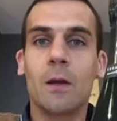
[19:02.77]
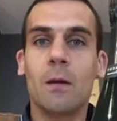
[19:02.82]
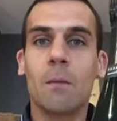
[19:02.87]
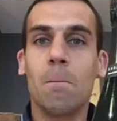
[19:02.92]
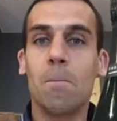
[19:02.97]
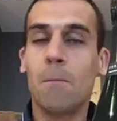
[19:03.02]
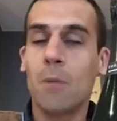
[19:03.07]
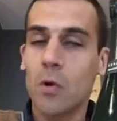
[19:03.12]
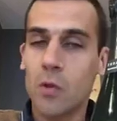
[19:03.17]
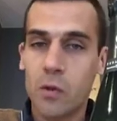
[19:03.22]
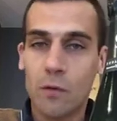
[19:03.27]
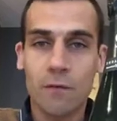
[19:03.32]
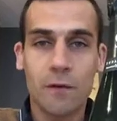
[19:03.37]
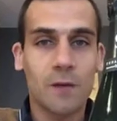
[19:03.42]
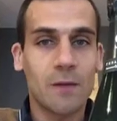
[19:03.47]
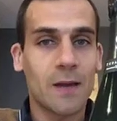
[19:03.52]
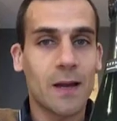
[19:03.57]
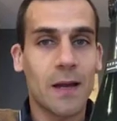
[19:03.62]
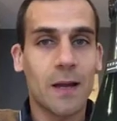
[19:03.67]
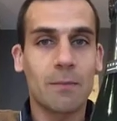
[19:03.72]
most of the
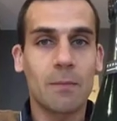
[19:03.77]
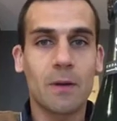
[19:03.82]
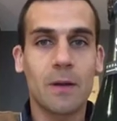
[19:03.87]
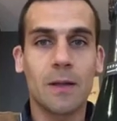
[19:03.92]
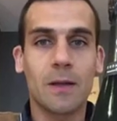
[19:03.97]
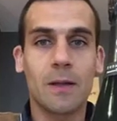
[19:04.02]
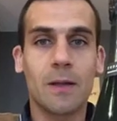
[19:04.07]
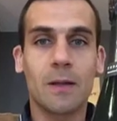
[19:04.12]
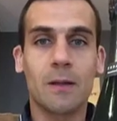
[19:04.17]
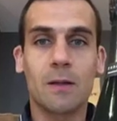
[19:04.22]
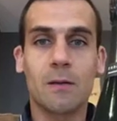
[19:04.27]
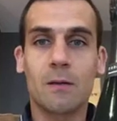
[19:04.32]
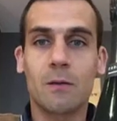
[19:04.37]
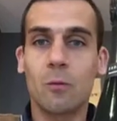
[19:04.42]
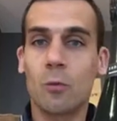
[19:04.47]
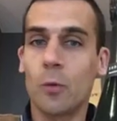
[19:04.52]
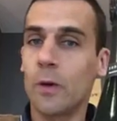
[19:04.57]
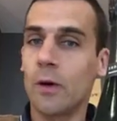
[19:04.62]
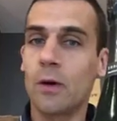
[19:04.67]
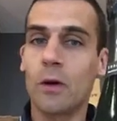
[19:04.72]
time
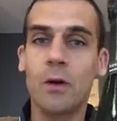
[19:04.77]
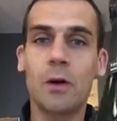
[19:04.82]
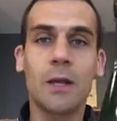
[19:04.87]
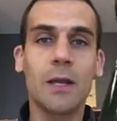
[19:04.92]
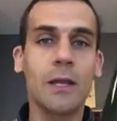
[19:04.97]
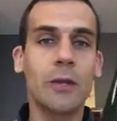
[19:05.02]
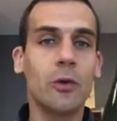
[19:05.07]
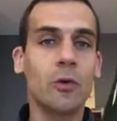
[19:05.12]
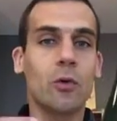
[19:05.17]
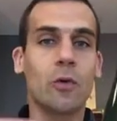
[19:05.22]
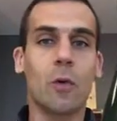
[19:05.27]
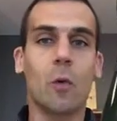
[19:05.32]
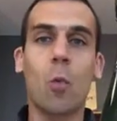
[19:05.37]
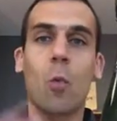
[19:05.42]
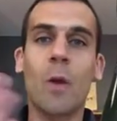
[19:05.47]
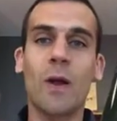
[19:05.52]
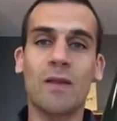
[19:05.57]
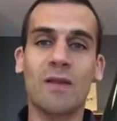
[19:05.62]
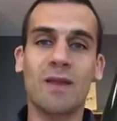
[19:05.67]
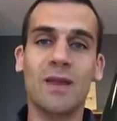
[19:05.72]
we only use
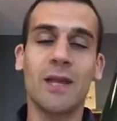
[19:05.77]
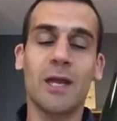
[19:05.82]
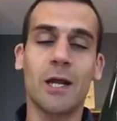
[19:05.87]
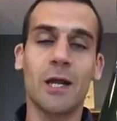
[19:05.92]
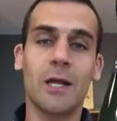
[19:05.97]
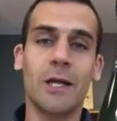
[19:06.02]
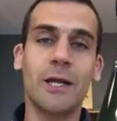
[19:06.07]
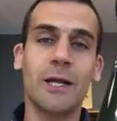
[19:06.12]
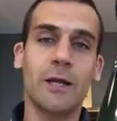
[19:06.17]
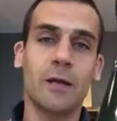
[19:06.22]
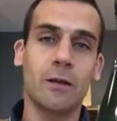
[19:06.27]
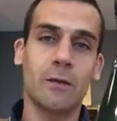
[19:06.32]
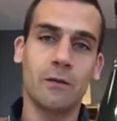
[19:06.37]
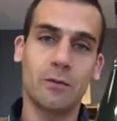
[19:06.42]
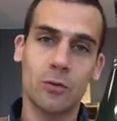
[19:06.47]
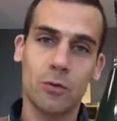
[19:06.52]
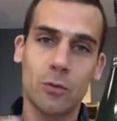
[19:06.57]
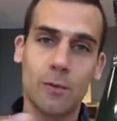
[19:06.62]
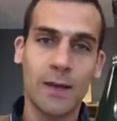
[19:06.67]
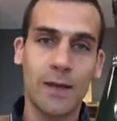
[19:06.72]
one single year
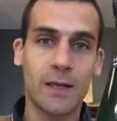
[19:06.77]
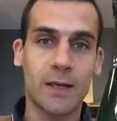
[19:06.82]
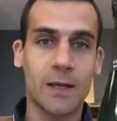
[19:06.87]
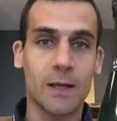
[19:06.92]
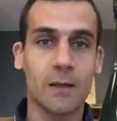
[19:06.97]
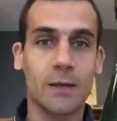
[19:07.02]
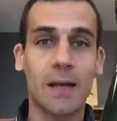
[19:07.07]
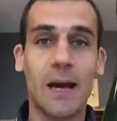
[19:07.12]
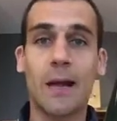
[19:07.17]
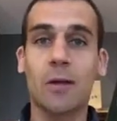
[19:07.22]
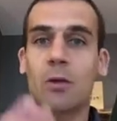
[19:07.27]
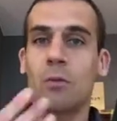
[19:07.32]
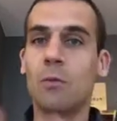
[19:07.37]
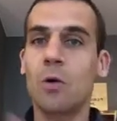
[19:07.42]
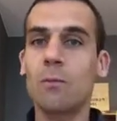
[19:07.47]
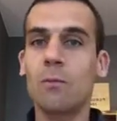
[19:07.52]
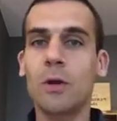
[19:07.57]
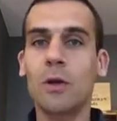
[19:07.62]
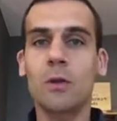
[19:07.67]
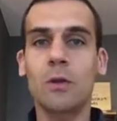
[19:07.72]
to make it. At the
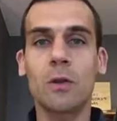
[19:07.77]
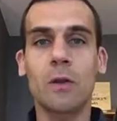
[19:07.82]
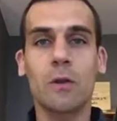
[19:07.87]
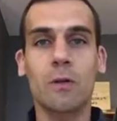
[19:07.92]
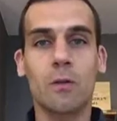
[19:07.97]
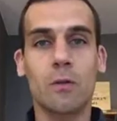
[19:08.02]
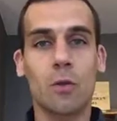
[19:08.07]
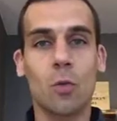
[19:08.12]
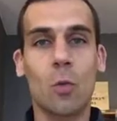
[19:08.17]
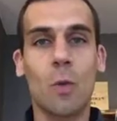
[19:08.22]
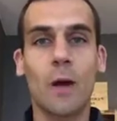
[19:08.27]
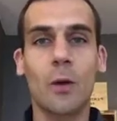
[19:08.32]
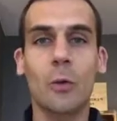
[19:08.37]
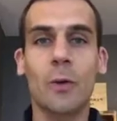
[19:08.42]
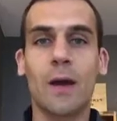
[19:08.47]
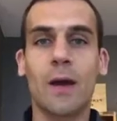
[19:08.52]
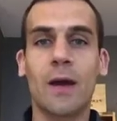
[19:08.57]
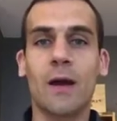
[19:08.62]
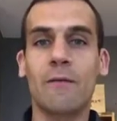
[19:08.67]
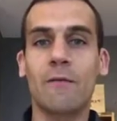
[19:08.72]
moment, the one we
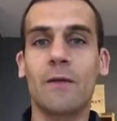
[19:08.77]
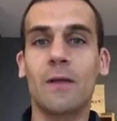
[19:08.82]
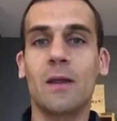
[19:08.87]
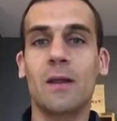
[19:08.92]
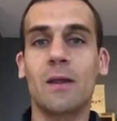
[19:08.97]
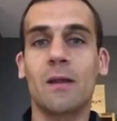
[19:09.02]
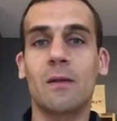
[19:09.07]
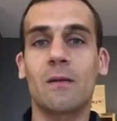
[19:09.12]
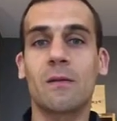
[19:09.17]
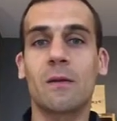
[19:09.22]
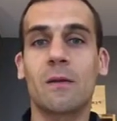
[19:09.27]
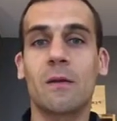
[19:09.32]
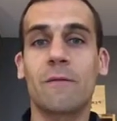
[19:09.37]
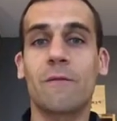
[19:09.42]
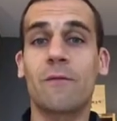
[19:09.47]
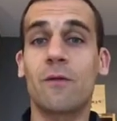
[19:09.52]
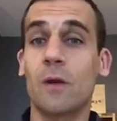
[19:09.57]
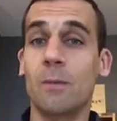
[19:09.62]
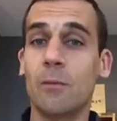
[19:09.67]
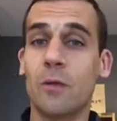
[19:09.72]
have is
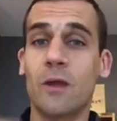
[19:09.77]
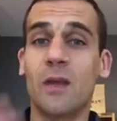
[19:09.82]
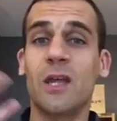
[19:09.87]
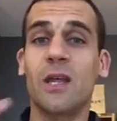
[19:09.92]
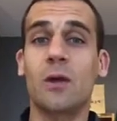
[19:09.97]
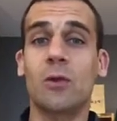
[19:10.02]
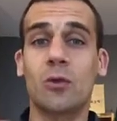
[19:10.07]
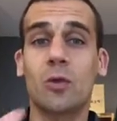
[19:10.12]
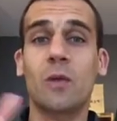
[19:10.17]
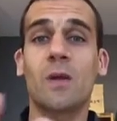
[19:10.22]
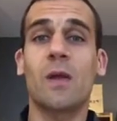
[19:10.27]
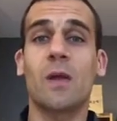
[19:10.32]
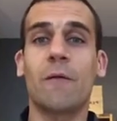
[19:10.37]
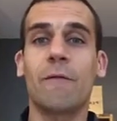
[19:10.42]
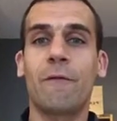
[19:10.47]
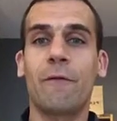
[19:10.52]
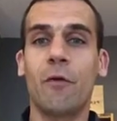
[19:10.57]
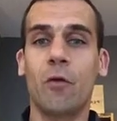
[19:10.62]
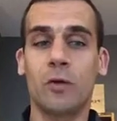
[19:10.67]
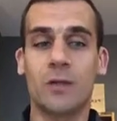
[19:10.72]
from the year
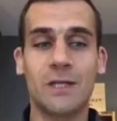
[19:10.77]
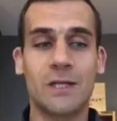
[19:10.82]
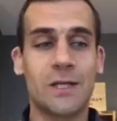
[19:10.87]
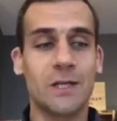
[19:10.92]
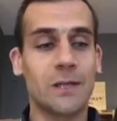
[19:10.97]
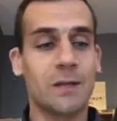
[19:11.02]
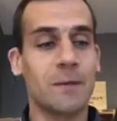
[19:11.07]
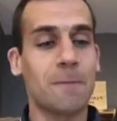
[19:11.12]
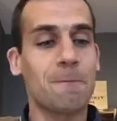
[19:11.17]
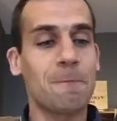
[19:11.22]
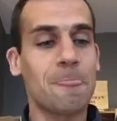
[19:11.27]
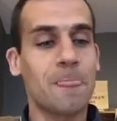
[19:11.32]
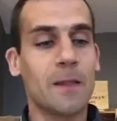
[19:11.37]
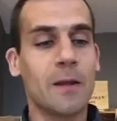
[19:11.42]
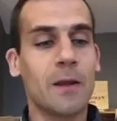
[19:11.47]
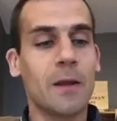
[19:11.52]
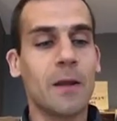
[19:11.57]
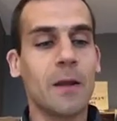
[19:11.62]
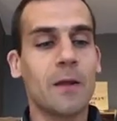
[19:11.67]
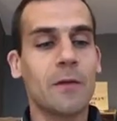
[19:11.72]
2014.
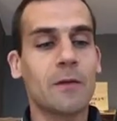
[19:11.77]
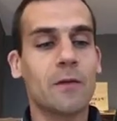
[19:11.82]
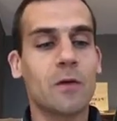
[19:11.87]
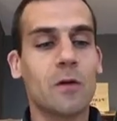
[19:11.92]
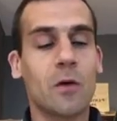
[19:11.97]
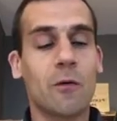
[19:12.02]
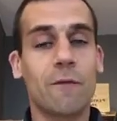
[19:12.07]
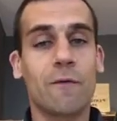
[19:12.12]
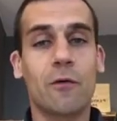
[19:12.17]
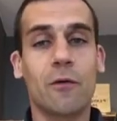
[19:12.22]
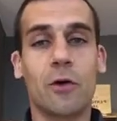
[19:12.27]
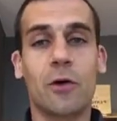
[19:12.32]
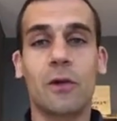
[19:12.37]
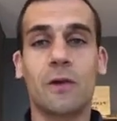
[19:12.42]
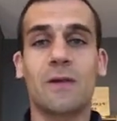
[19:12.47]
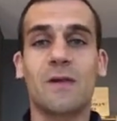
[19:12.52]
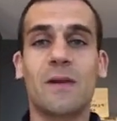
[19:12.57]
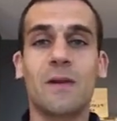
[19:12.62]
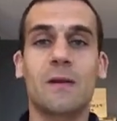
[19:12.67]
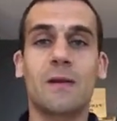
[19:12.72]
So for
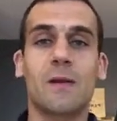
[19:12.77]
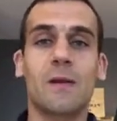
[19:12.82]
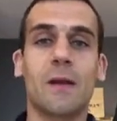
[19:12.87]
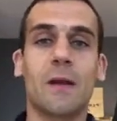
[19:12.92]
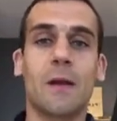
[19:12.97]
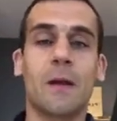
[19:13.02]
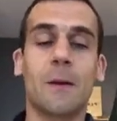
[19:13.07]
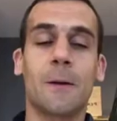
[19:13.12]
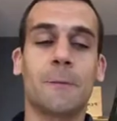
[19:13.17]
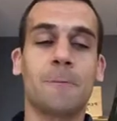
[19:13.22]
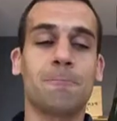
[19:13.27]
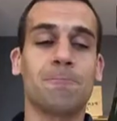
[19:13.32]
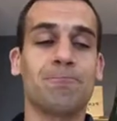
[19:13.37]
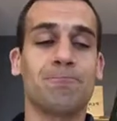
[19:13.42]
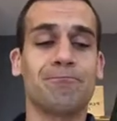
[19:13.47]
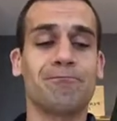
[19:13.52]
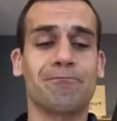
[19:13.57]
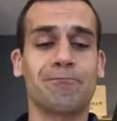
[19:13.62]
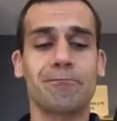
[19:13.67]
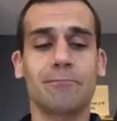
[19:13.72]
us, it's
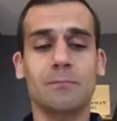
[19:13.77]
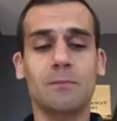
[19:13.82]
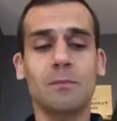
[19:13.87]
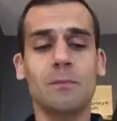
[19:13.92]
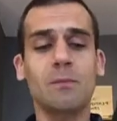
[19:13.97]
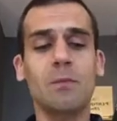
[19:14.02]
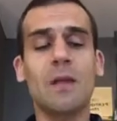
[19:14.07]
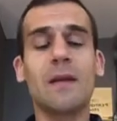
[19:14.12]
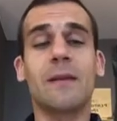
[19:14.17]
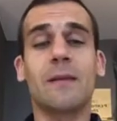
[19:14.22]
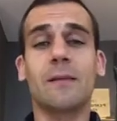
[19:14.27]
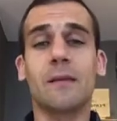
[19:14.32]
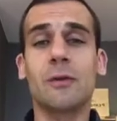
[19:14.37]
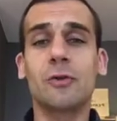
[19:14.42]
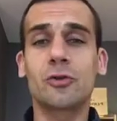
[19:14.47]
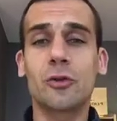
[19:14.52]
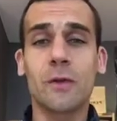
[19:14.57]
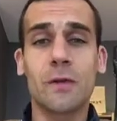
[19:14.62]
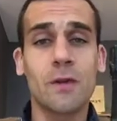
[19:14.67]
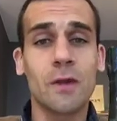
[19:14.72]

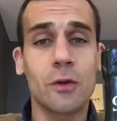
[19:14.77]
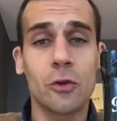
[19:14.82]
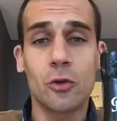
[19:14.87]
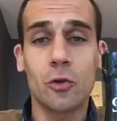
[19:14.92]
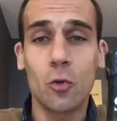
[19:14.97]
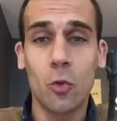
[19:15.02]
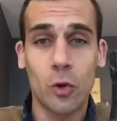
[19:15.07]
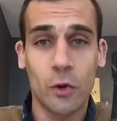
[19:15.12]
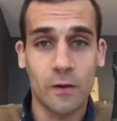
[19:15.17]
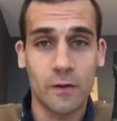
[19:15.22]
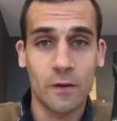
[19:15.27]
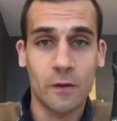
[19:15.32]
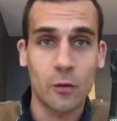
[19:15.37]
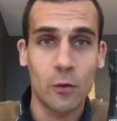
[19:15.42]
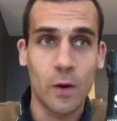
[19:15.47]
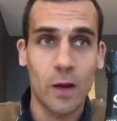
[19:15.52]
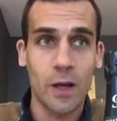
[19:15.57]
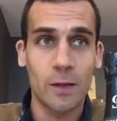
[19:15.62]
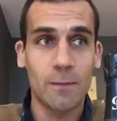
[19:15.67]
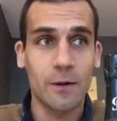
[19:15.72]
interesting to work this
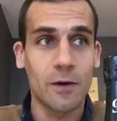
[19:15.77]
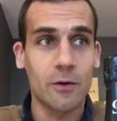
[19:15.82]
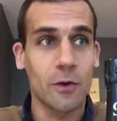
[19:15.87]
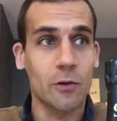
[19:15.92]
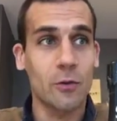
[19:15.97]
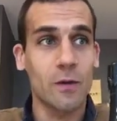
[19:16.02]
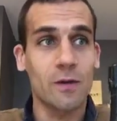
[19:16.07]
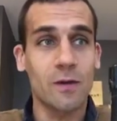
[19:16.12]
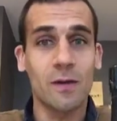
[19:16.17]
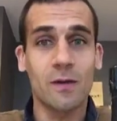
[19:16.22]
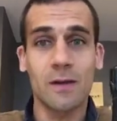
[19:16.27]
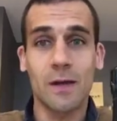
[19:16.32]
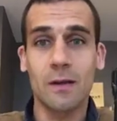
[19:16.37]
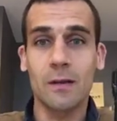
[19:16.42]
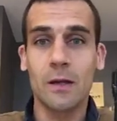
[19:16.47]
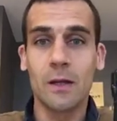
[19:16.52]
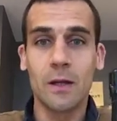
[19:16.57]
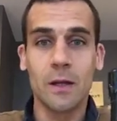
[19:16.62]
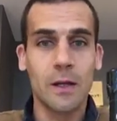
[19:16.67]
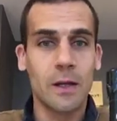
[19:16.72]
way, because we think
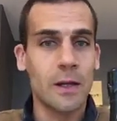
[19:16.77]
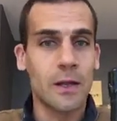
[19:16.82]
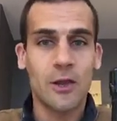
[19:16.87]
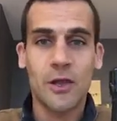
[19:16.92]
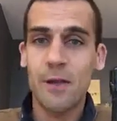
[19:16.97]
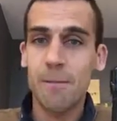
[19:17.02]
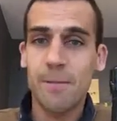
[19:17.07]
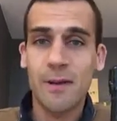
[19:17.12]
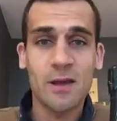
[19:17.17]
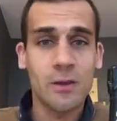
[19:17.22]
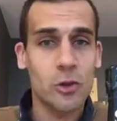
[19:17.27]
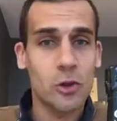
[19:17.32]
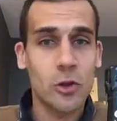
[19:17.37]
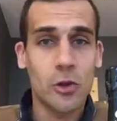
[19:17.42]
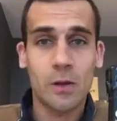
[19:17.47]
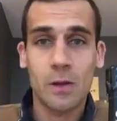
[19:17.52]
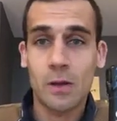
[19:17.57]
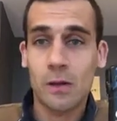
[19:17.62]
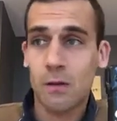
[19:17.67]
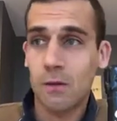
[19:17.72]
that champagne is
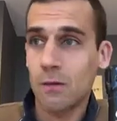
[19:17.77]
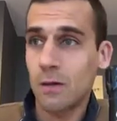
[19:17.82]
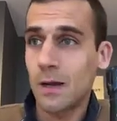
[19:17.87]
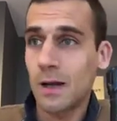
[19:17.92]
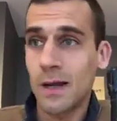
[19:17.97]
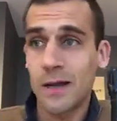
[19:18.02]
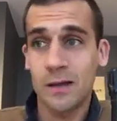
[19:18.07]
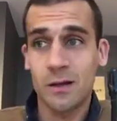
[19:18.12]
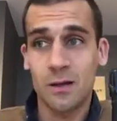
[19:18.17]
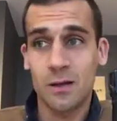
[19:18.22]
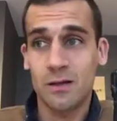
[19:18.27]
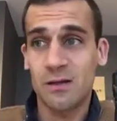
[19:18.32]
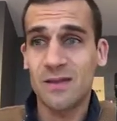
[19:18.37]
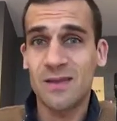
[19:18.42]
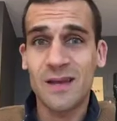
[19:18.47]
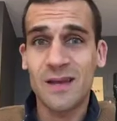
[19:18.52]
just like a